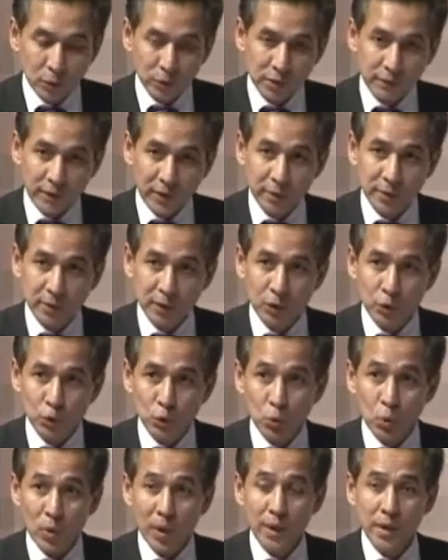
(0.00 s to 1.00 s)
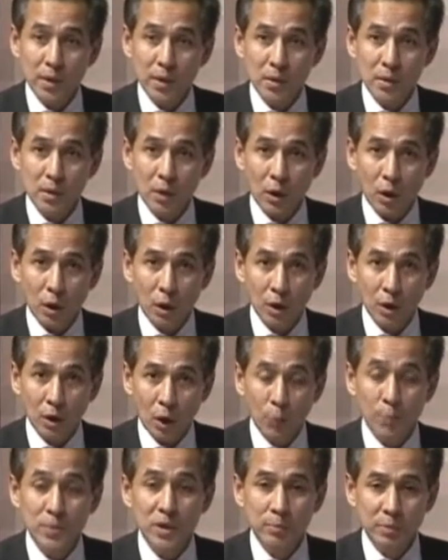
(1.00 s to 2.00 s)
those funds into one
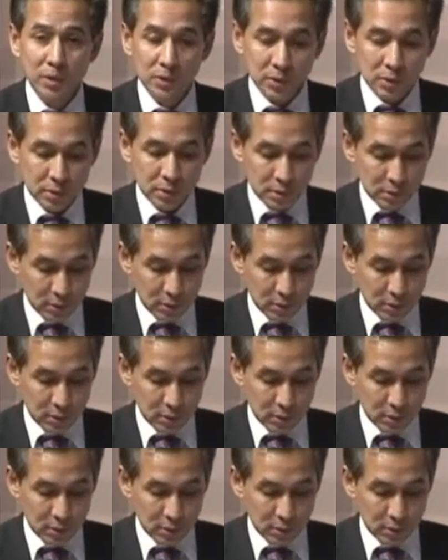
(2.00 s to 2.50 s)
omnibus